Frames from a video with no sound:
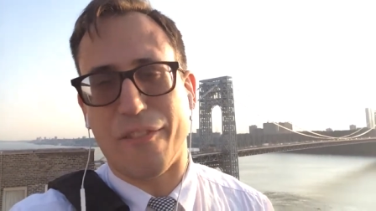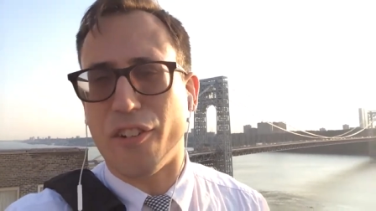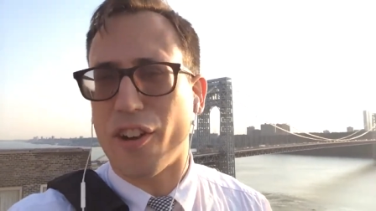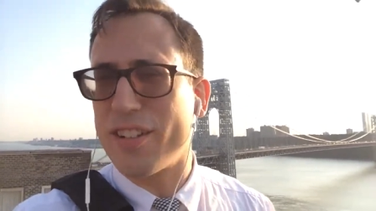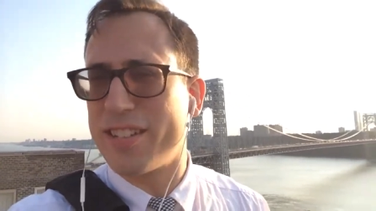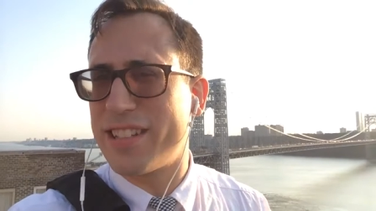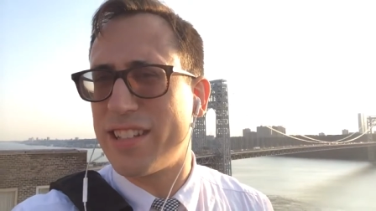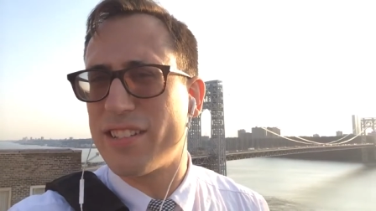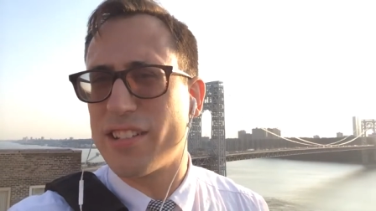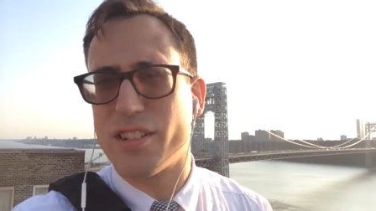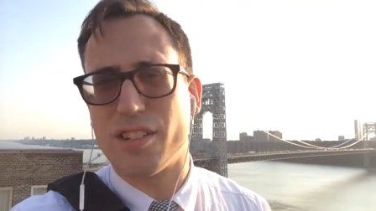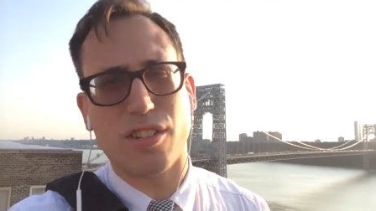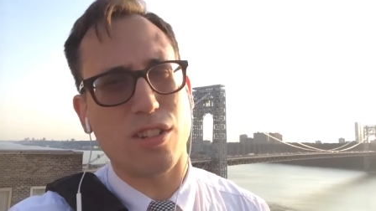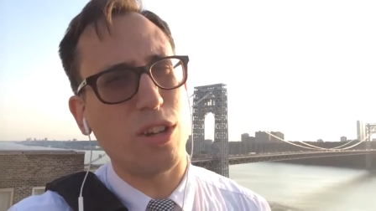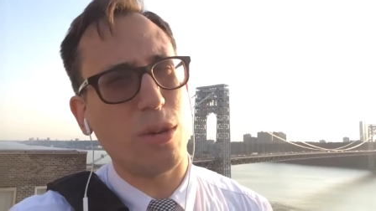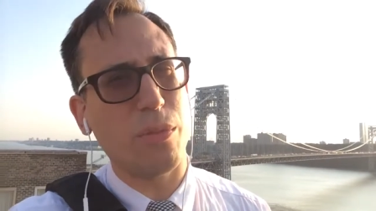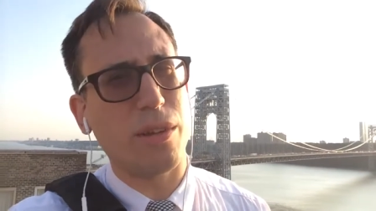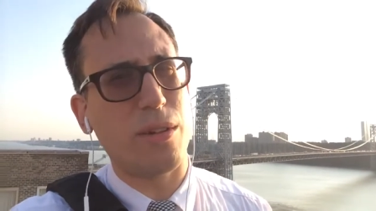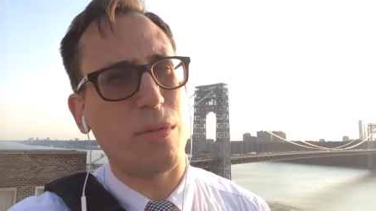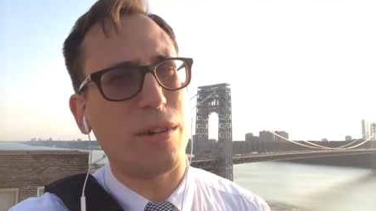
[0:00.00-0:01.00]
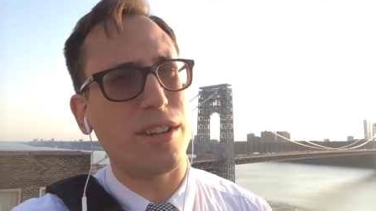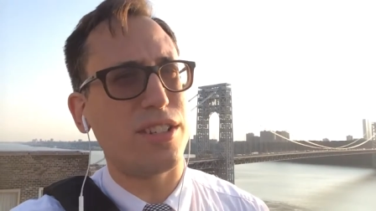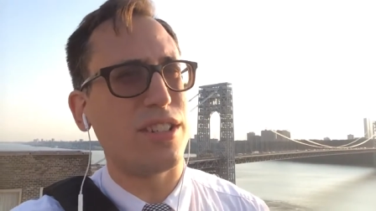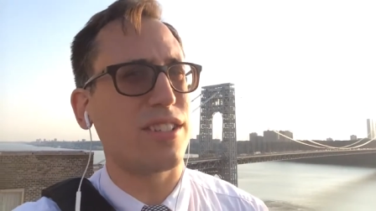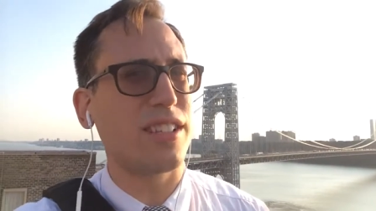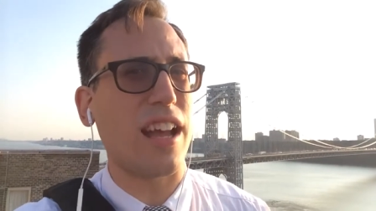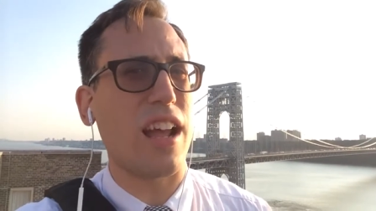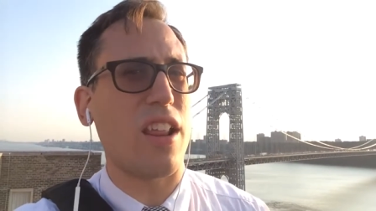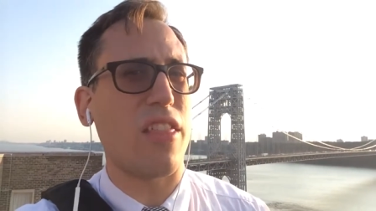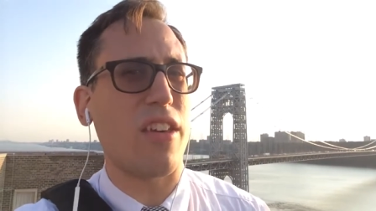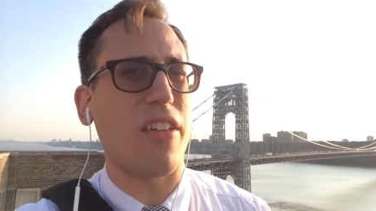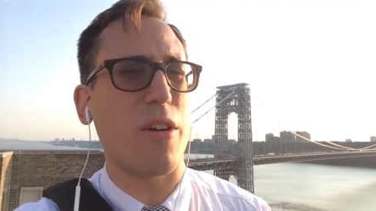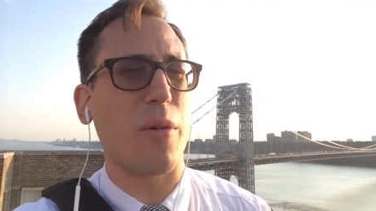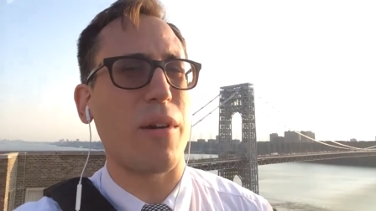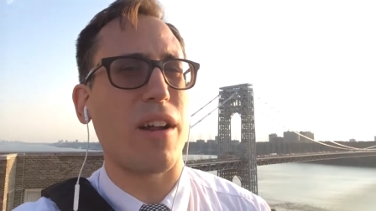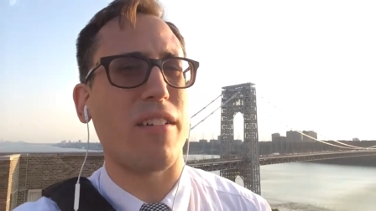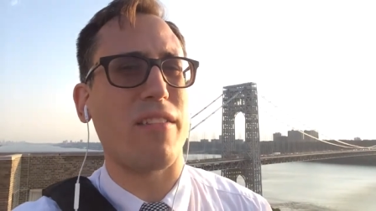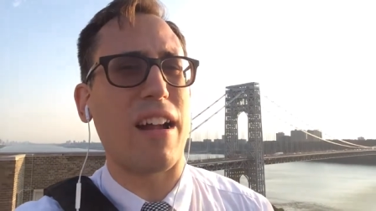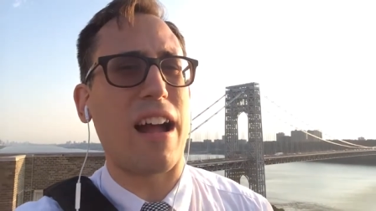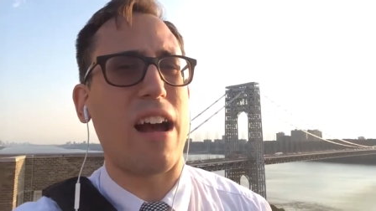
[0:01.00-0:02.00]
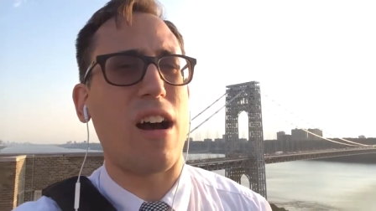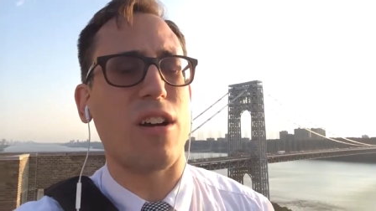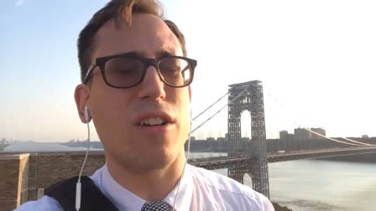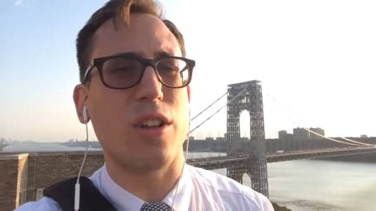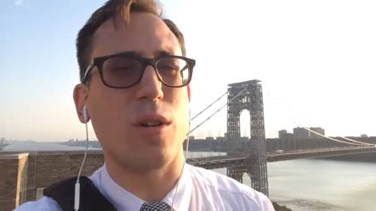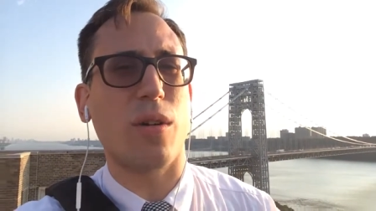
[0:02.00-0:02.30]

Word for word: Versus a sermon, which is kind of the other way around.